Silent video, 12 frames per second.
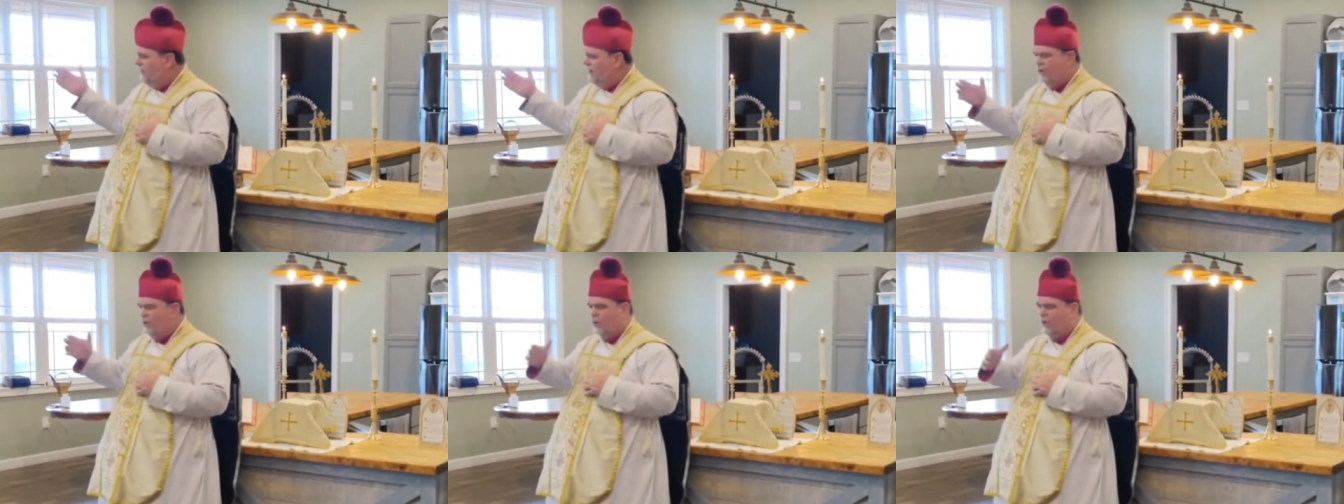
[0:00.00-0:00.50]
We
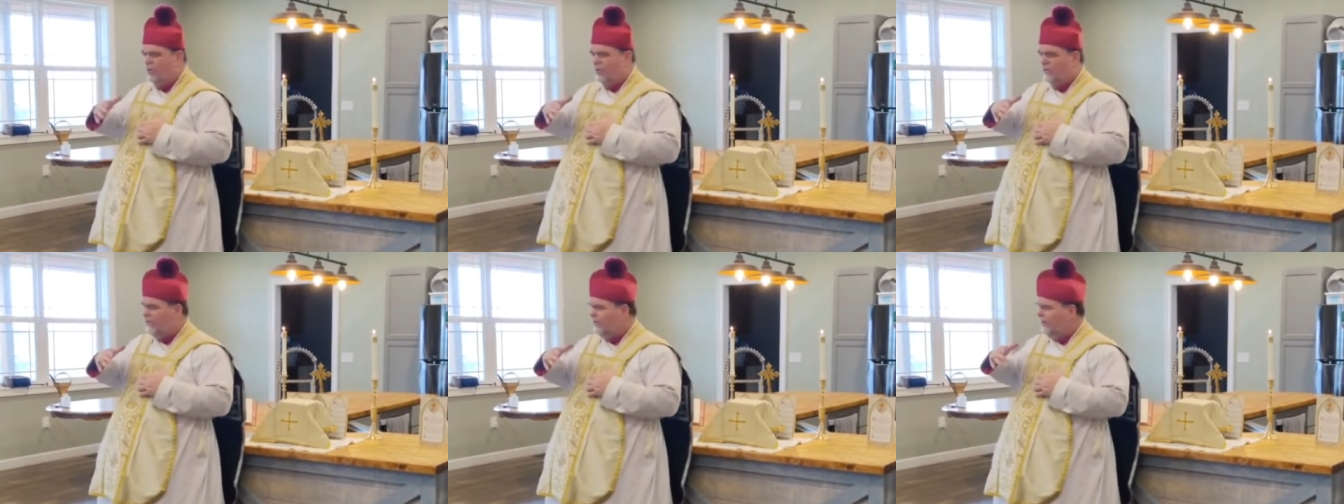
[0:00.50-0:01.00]
don't know whether
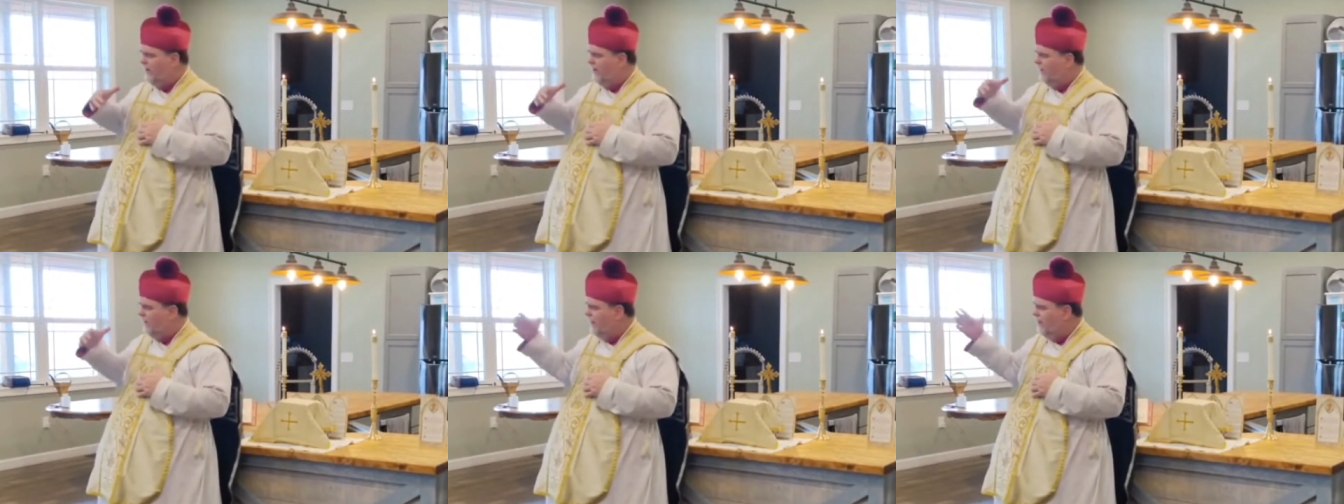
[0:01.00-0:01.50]
we're going to
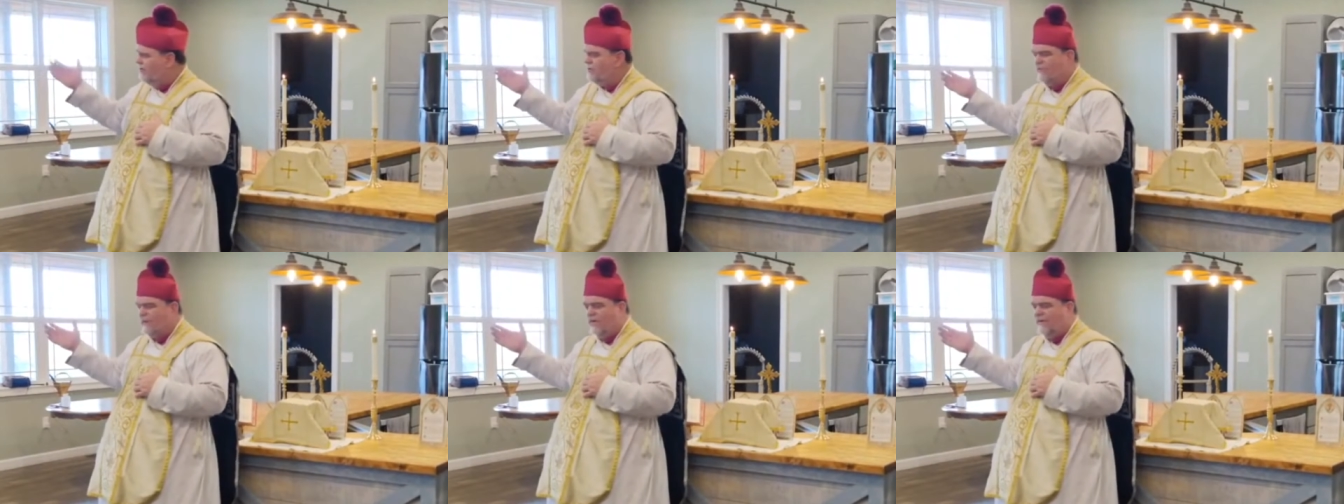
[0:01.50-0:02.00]
have our
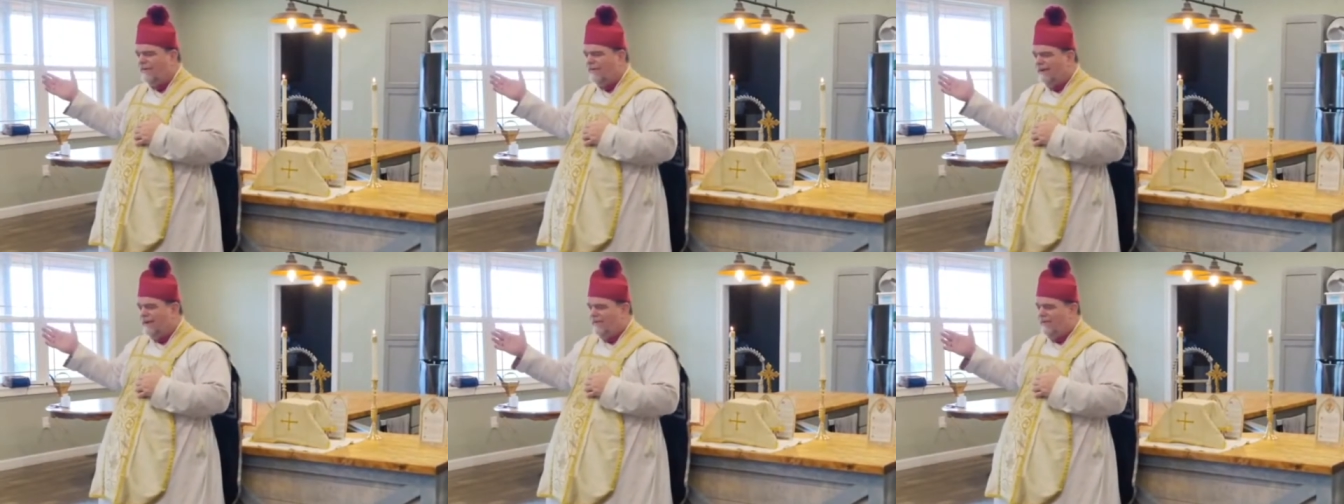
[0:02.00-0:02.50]
house
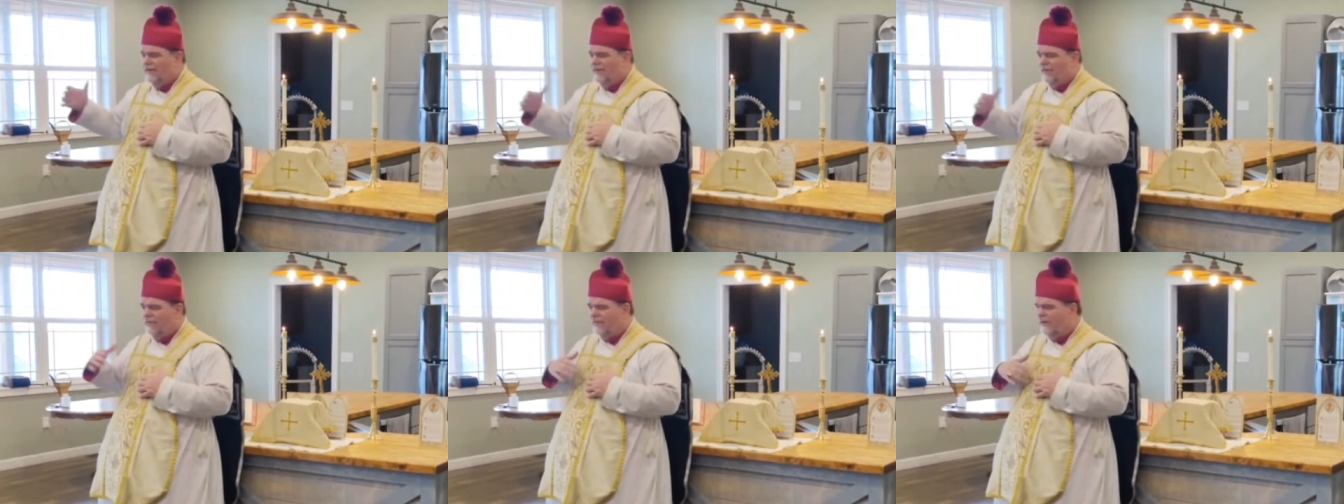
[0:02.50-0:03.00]
tomorrow. We don't
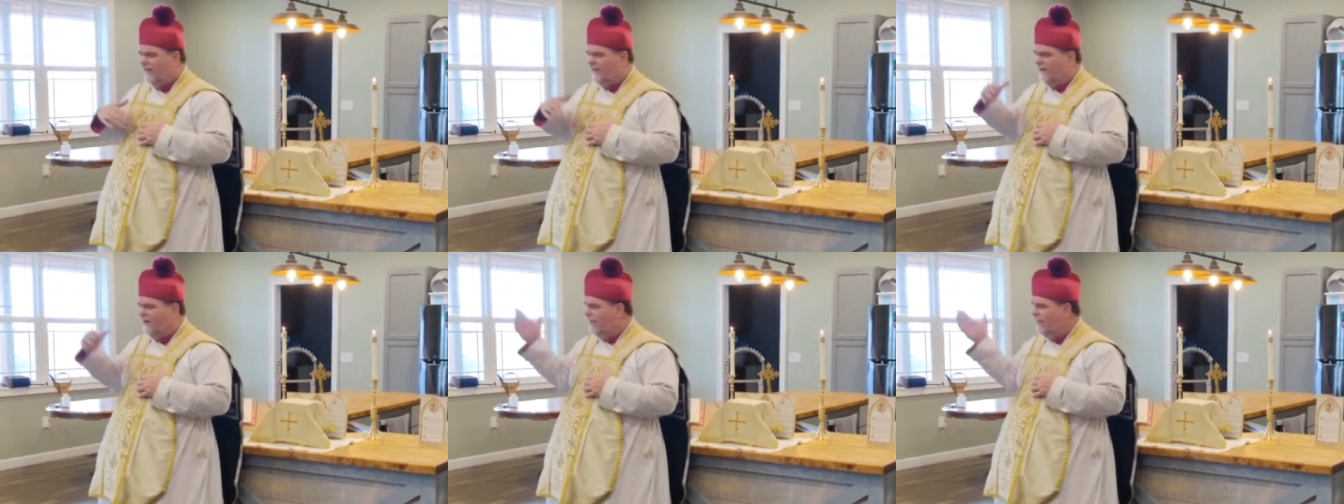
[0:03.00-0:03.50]
know whether we're going to have
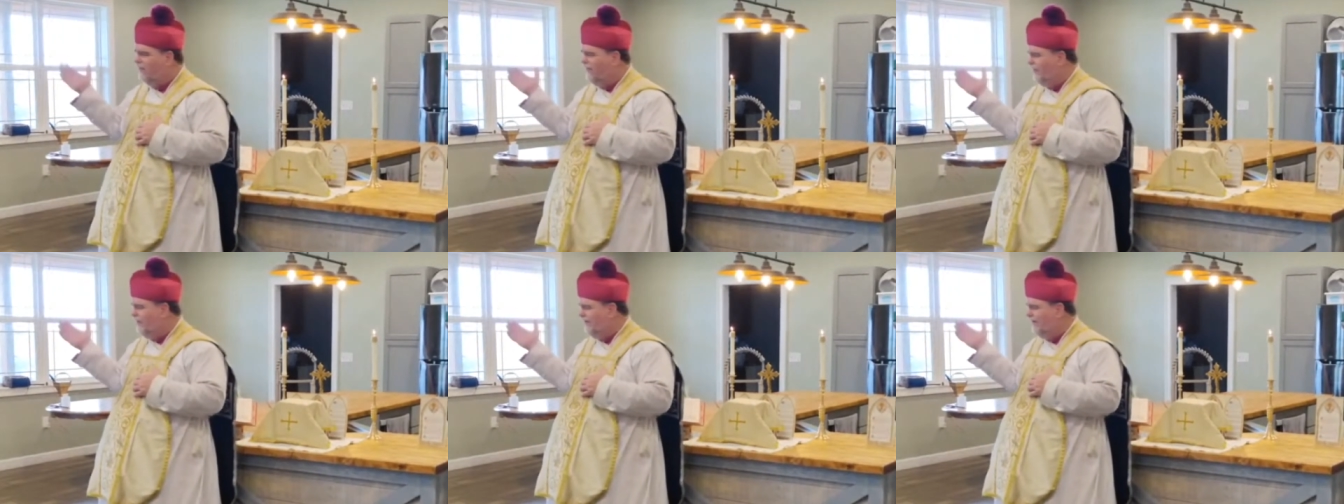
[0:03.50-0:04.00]
our health
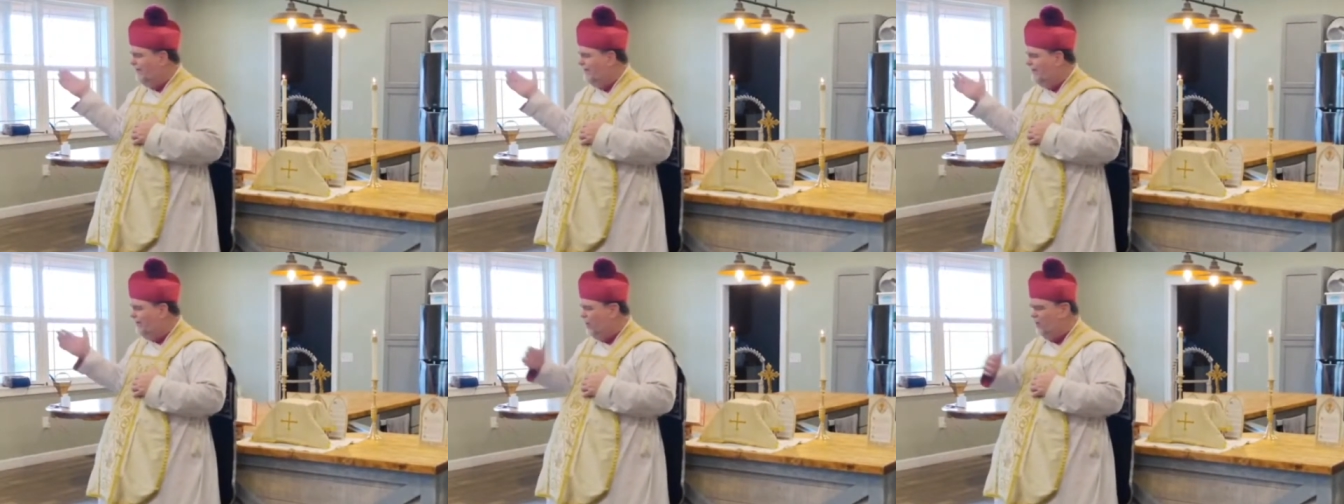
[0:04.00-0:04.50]
tomorrow.
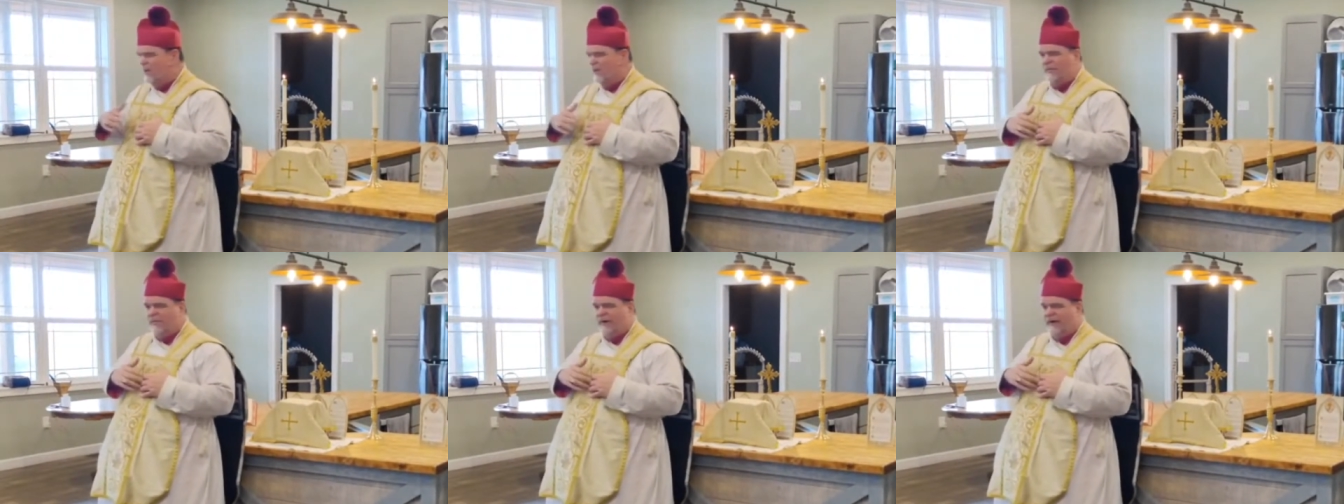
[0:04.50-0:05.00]
We don't know
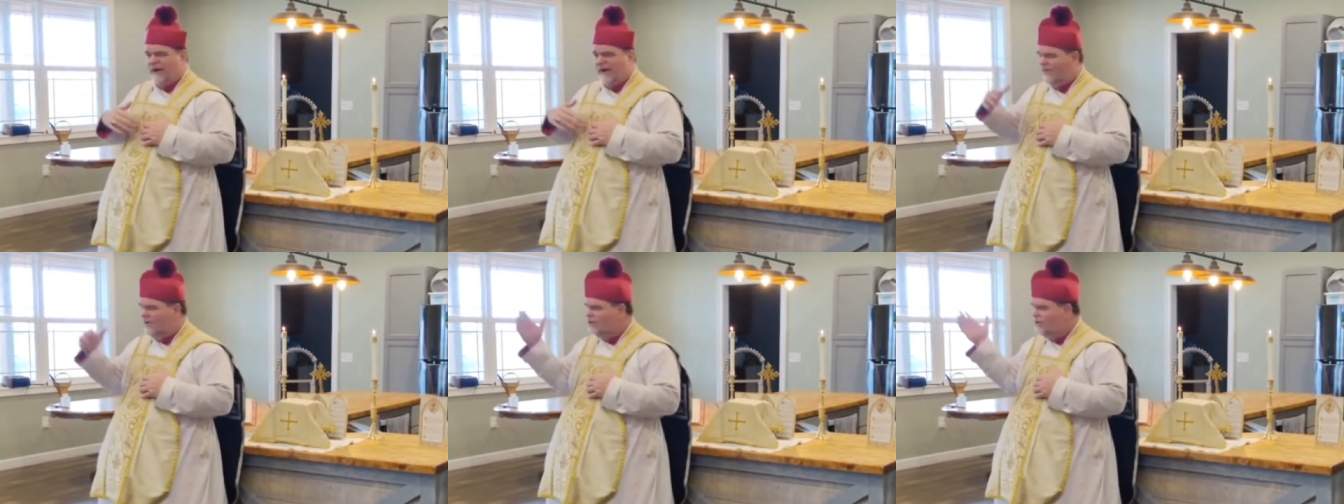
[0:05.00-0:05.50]
whether we're going to
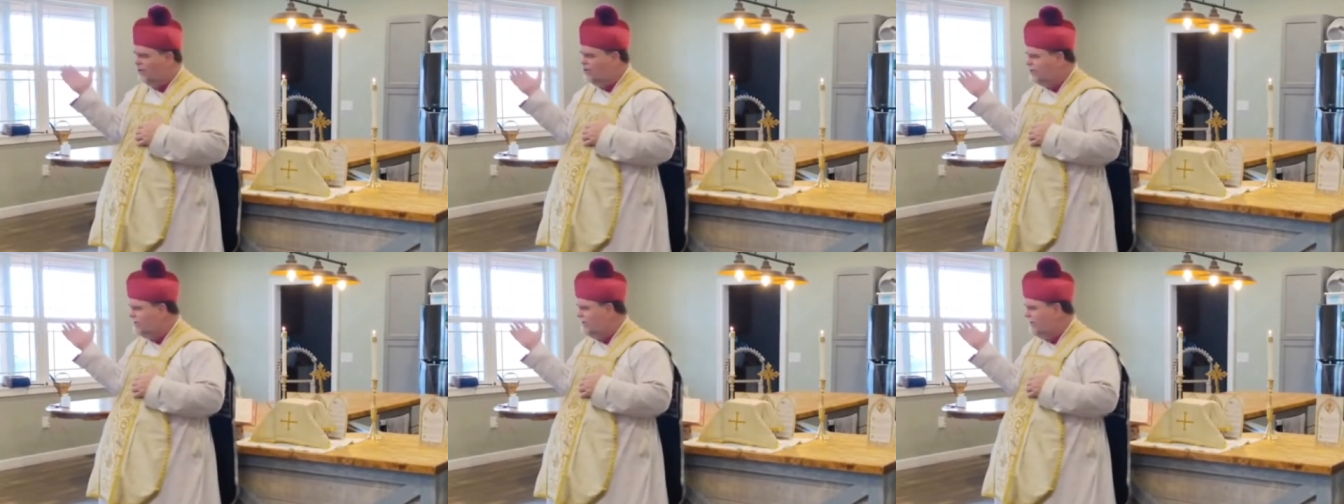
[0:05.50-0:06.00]
have our
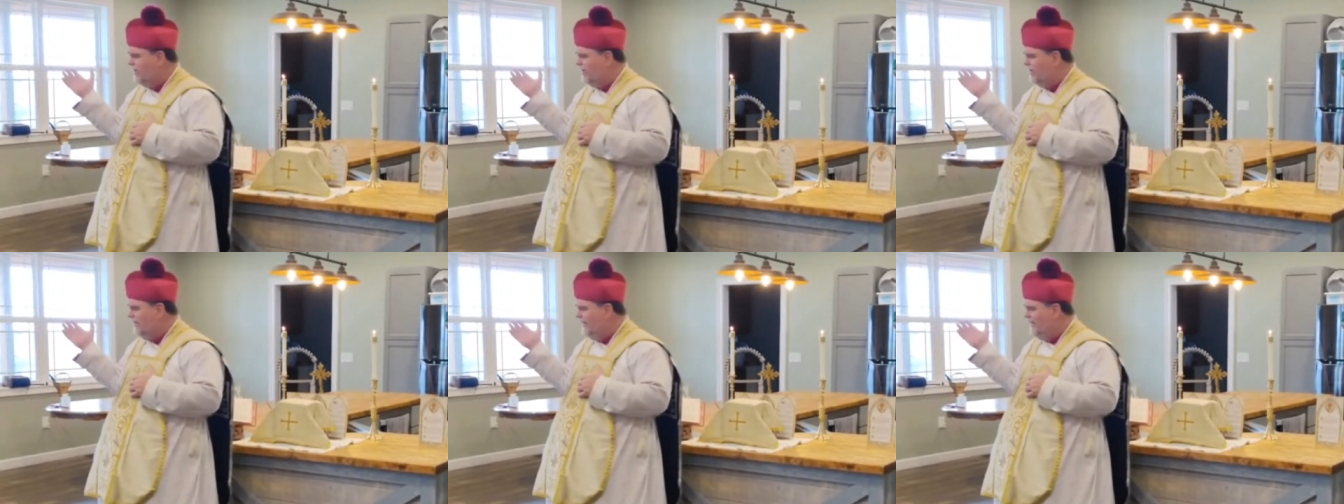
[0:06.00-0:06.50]
church
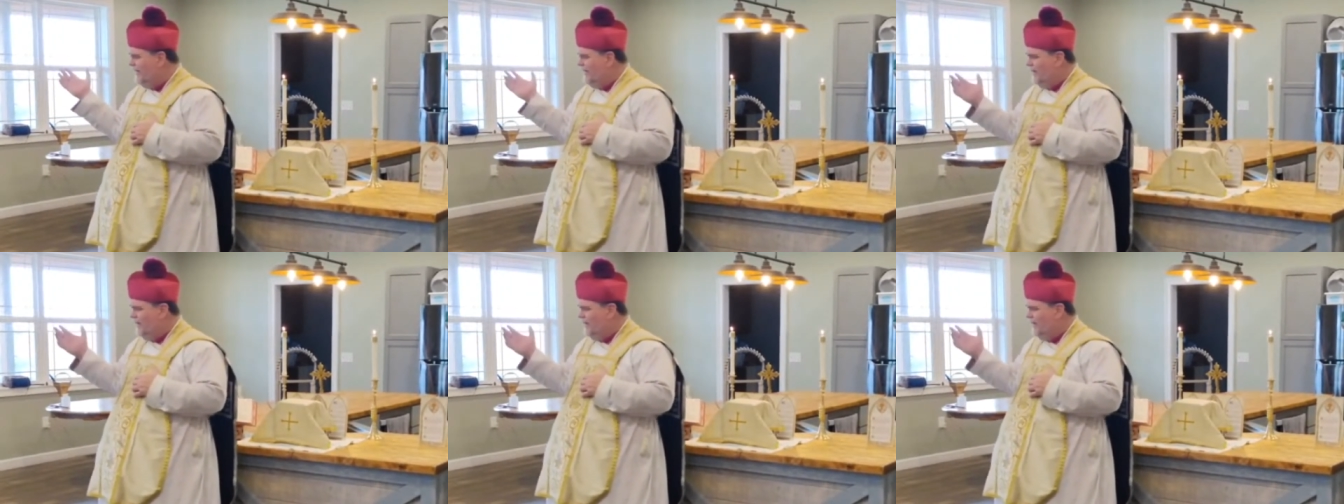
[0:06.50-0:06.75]
tomorrow.